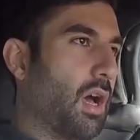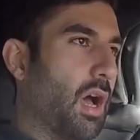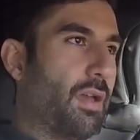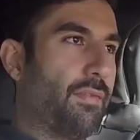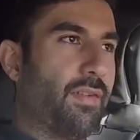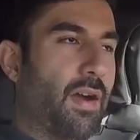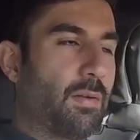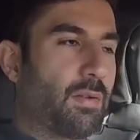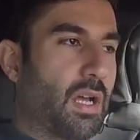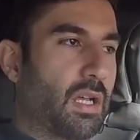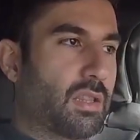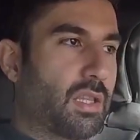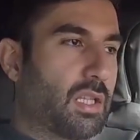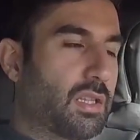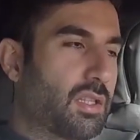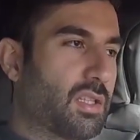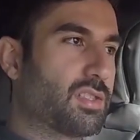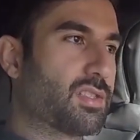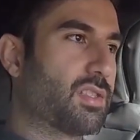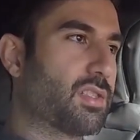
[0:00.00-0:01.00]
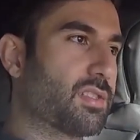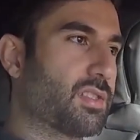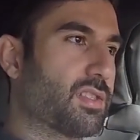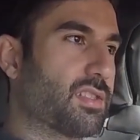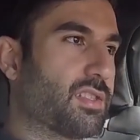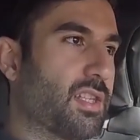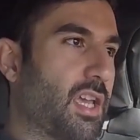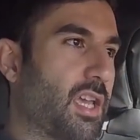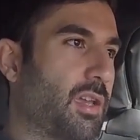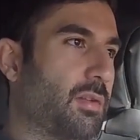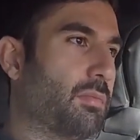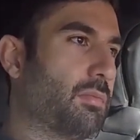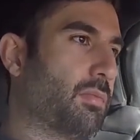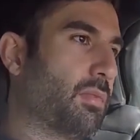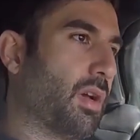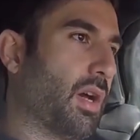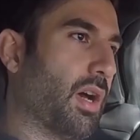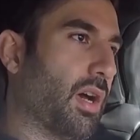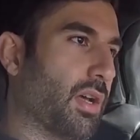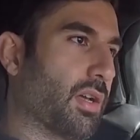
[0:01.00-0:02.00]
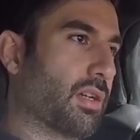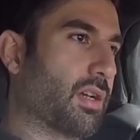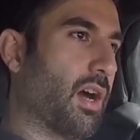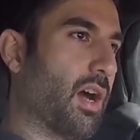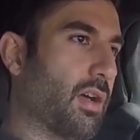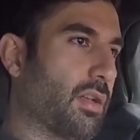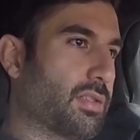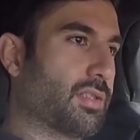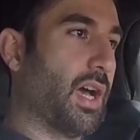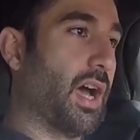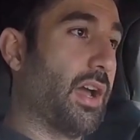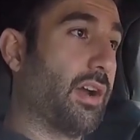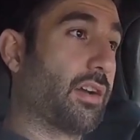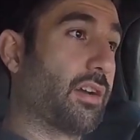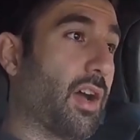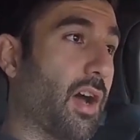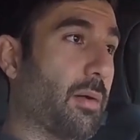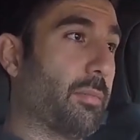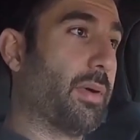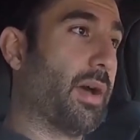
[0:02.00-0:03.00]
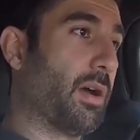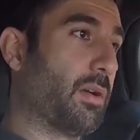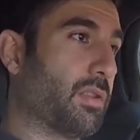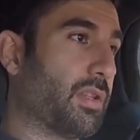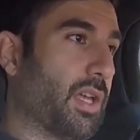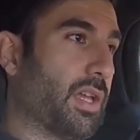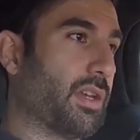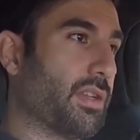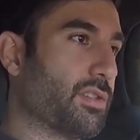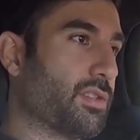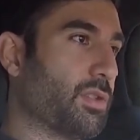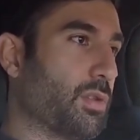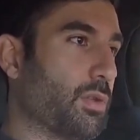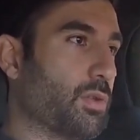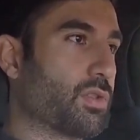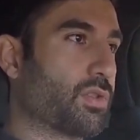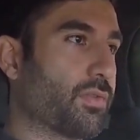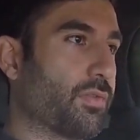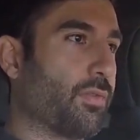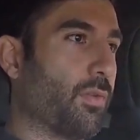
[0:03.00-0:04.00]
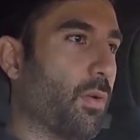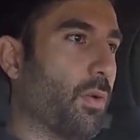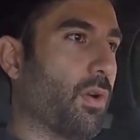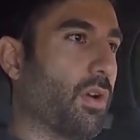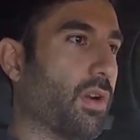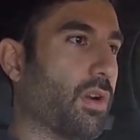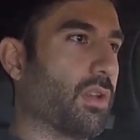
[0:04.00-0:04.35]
I found out that this is the same tire compound that is used for